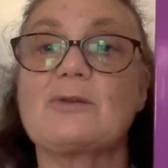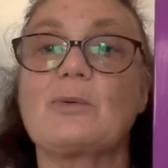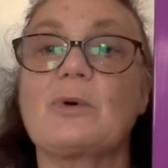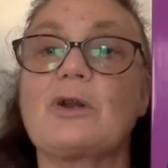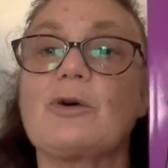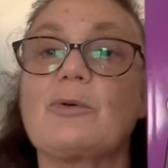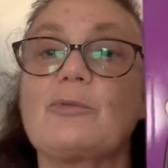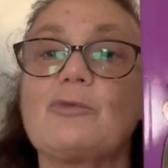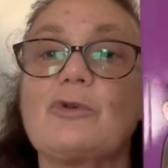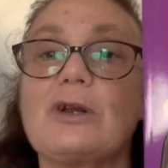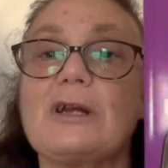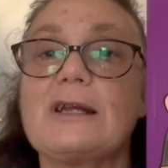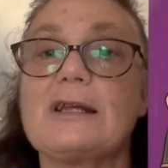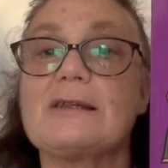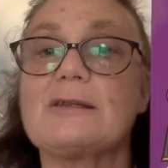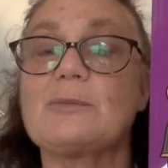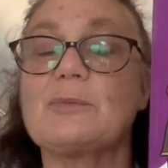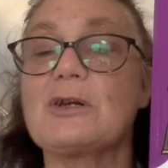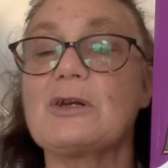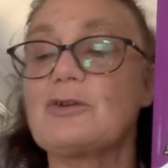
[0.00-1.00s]
one I'm reading
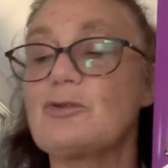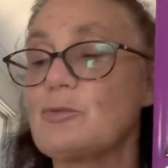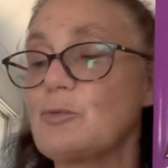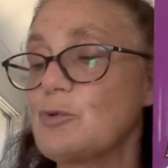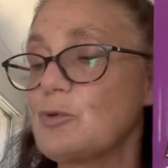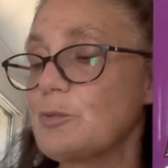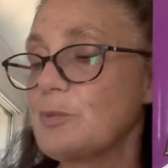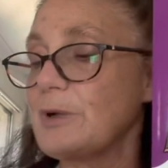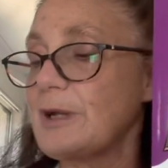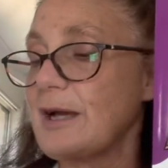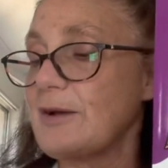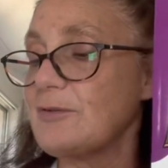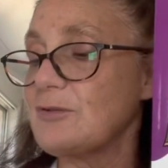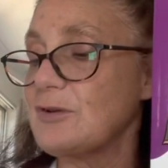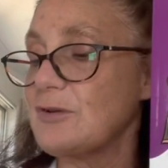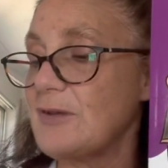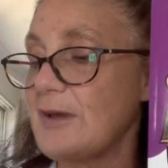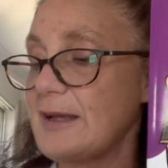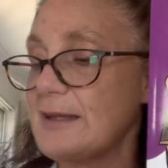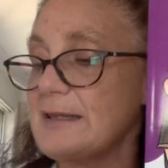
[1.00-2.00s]
is a picture book, but
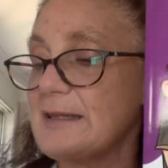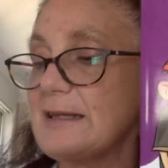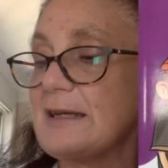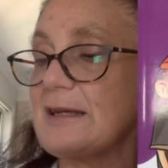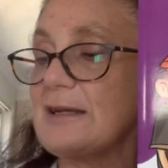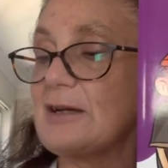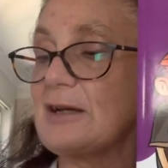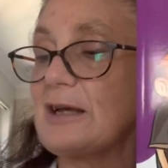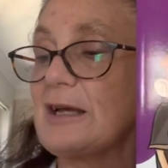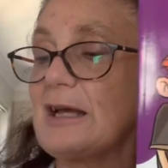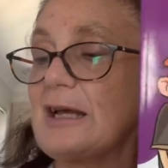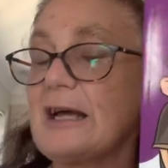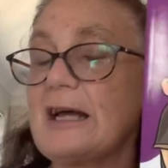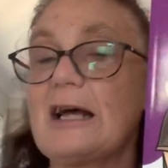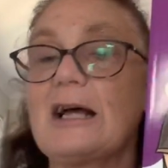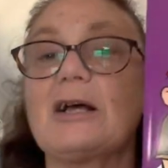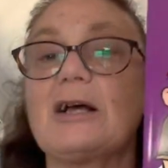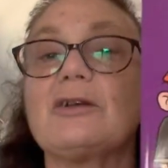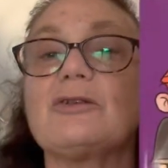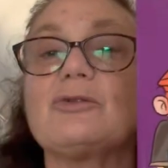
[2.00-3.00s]
after that they're
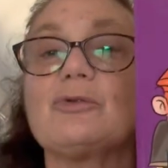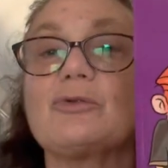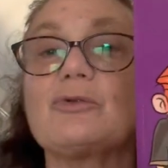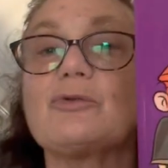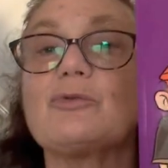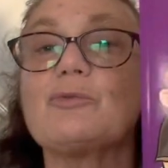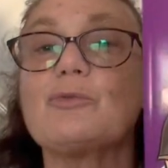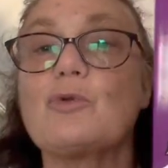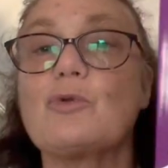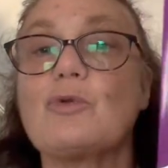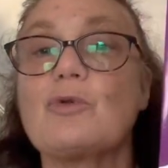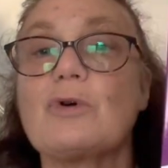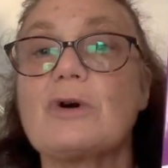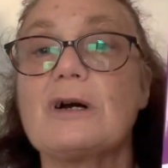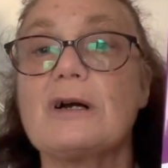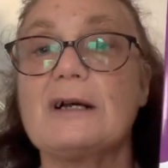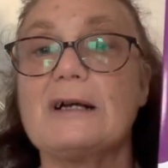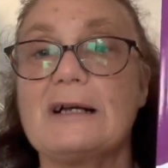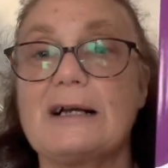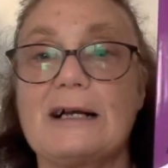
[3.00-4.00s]
sort of more
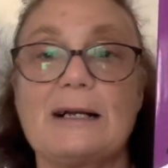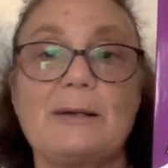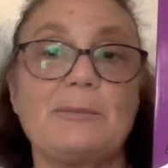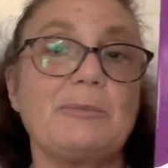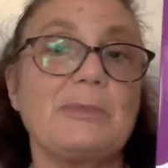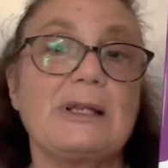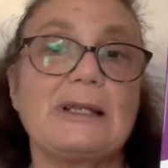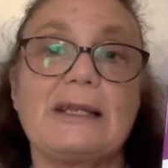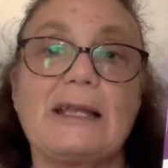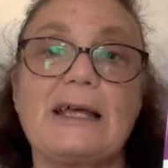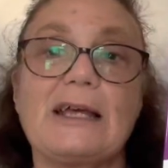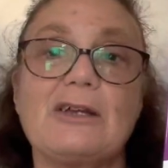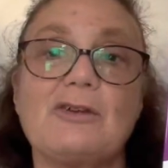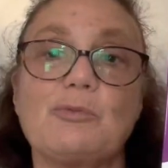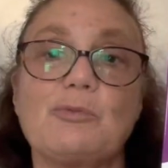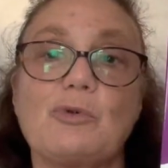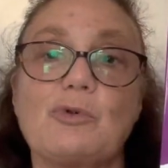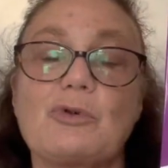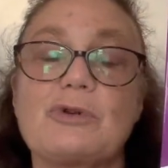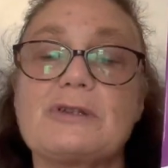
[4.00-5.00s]

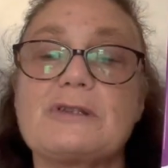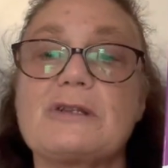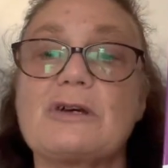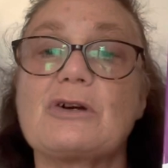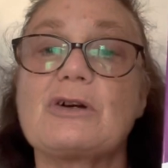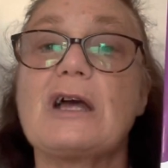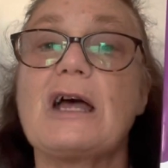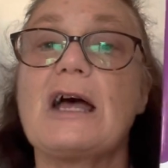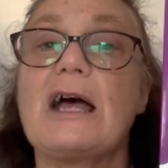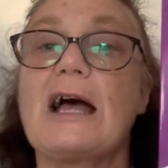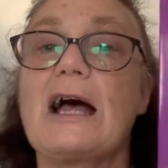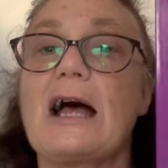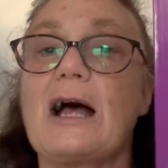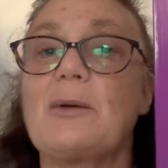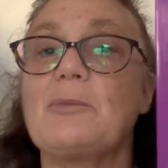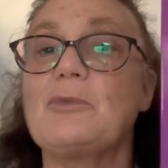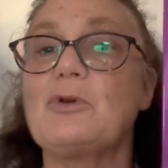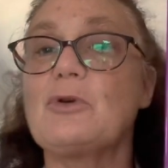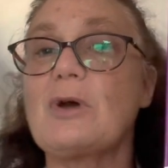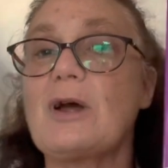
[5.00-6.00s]
middle-aged books. So
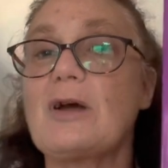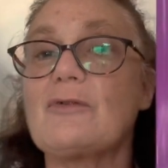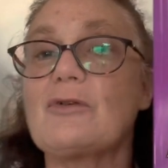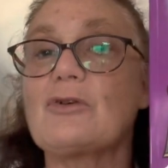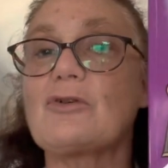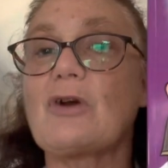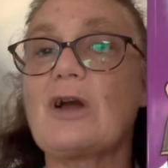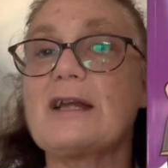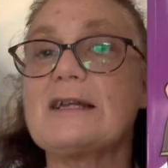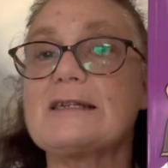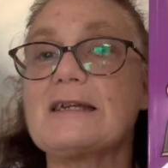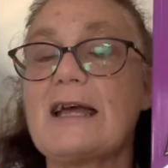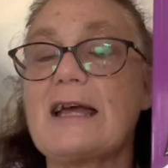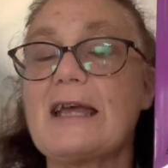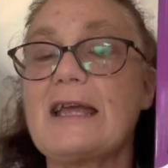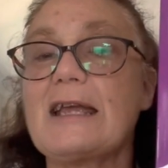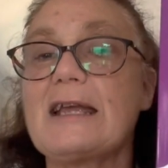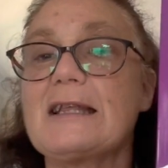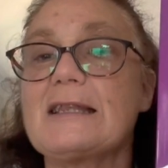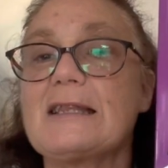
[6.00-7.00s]
you have a great day.
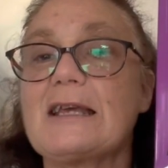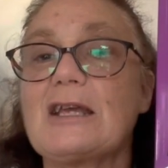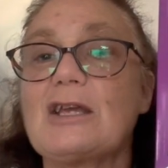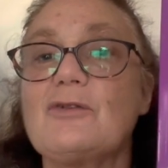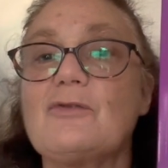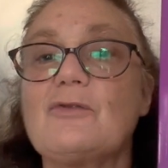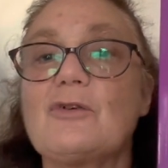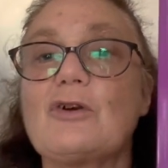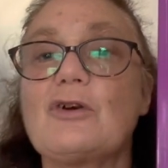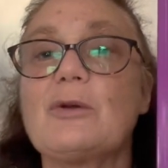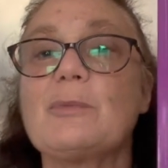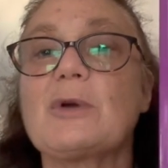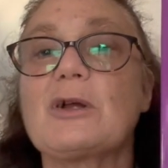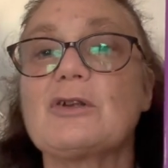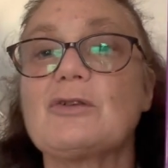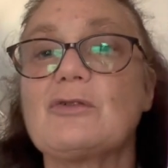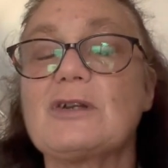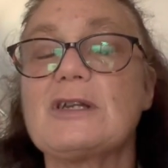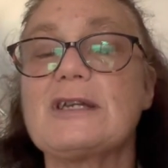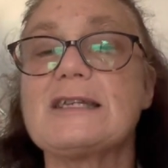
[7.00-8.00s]
Thank you very
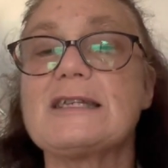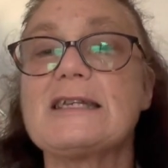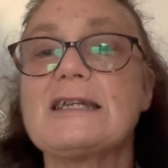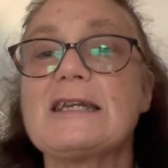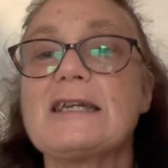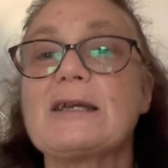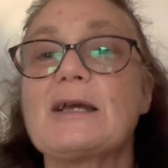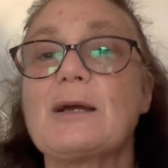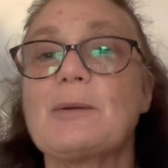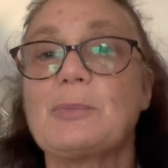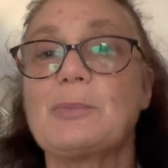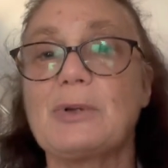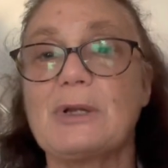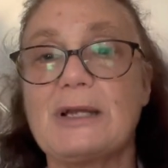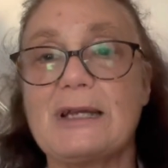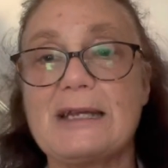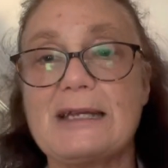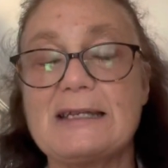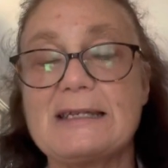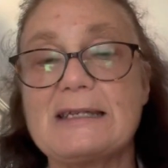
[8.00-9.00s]
much for listening.
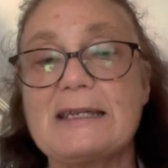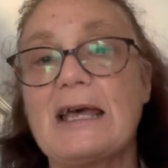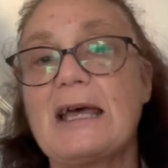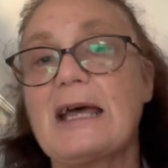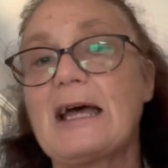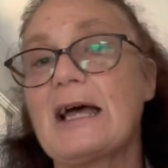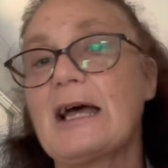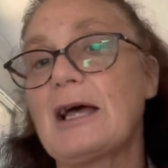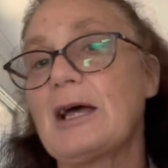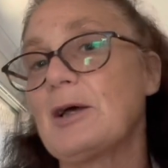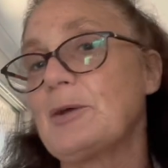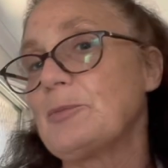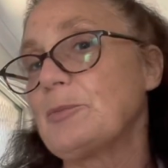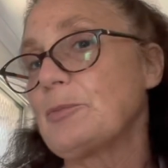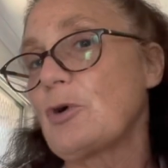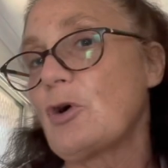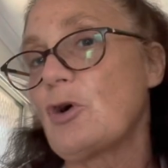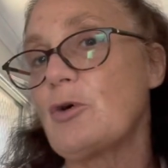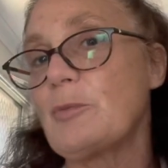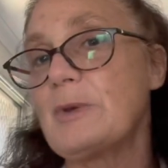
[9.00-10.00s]
Please
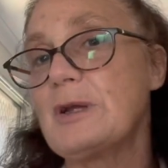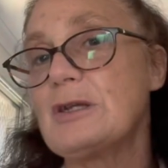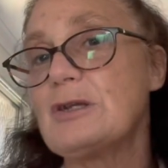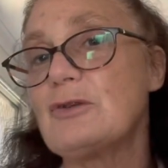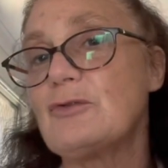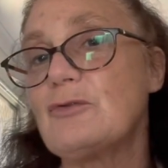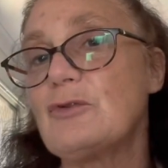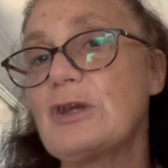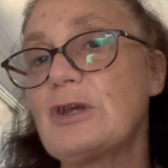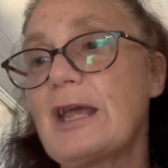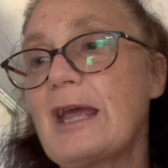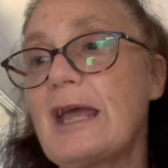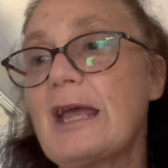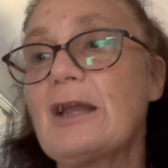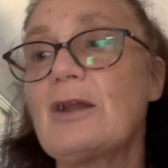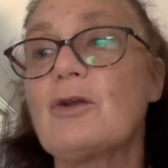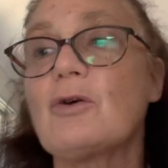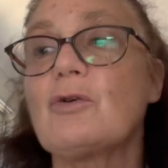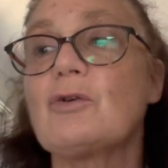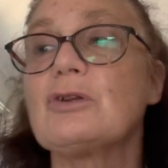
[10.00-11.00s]
comment if you
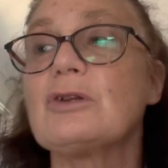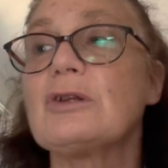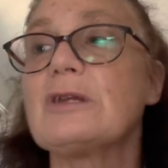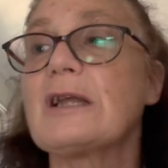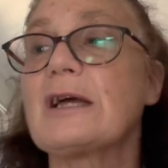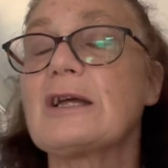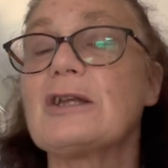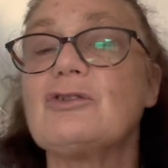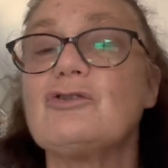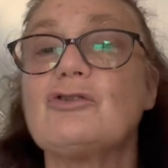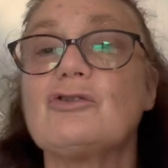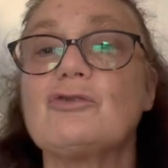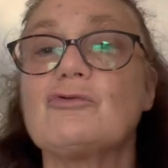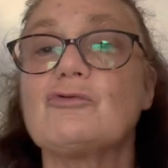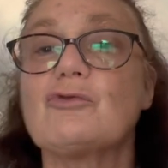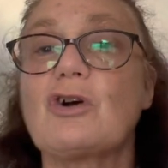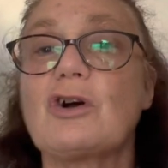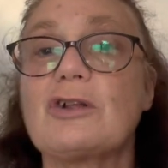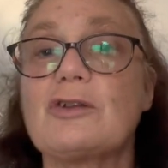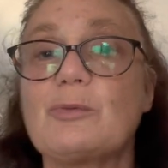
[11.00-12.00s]
can on Jill
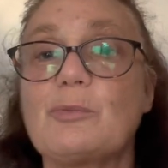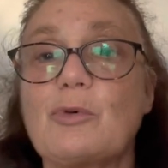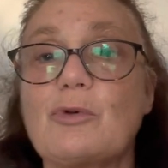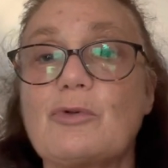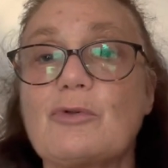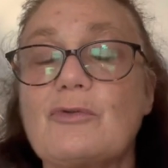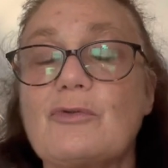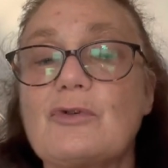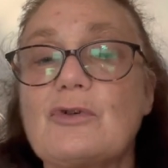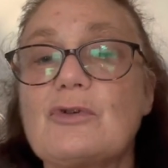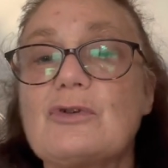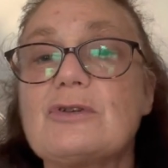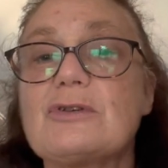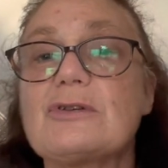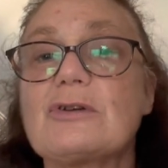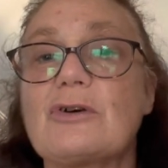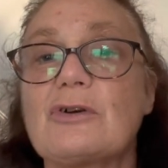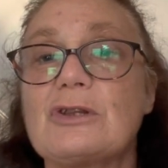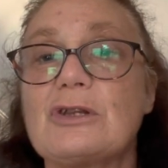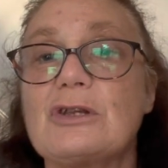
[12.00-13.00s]
Wright's Book Reviews
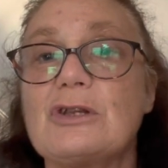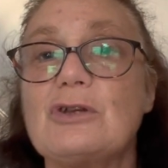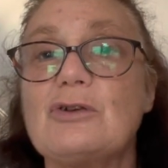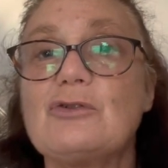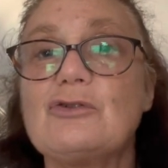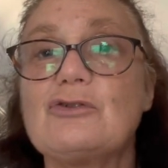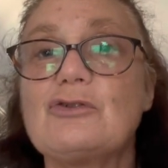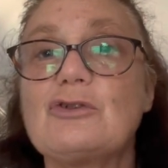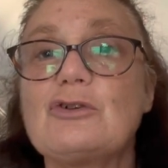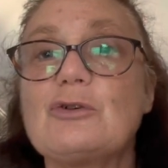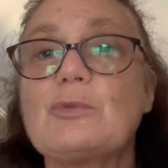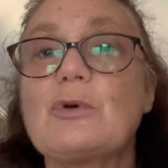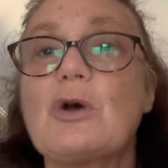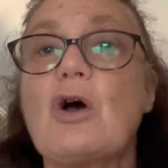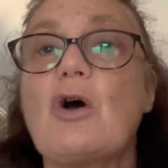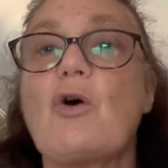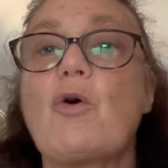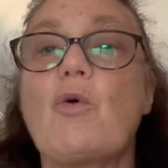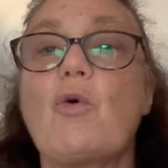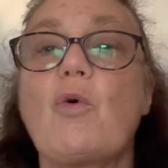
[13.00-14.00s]
on the YouTube
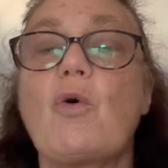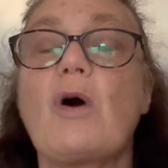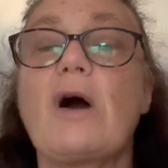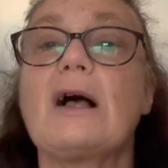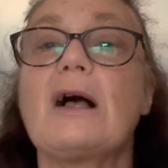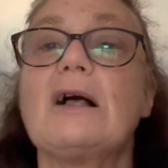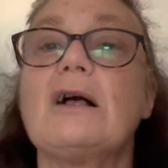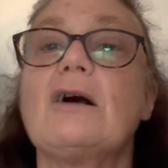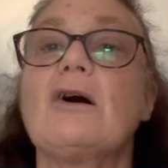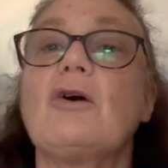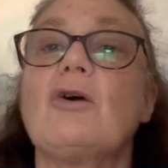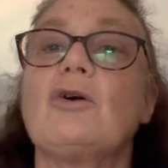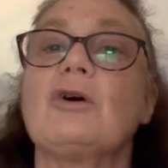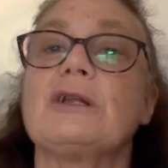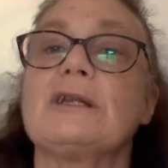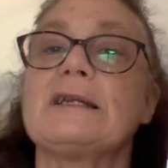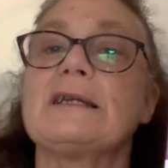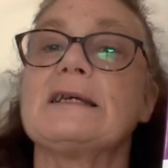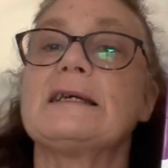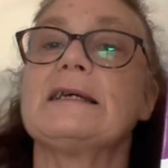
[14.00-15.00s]
or
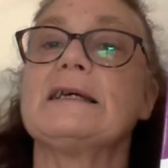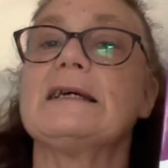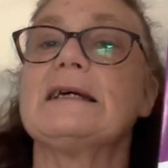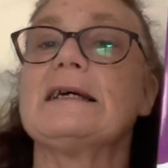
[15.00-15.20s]
on